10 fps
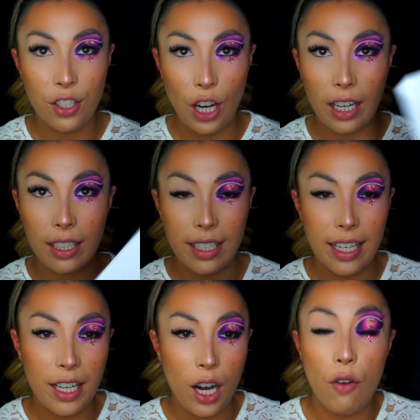Jachlyn
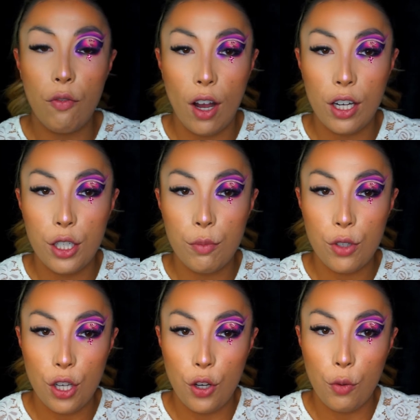Hill Volume
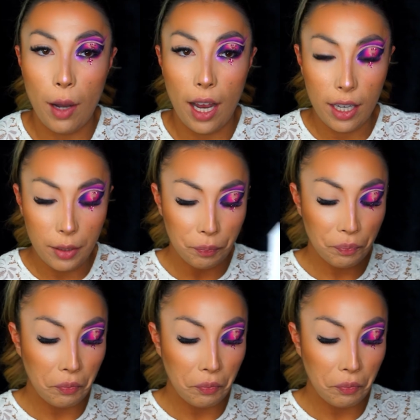2 palette,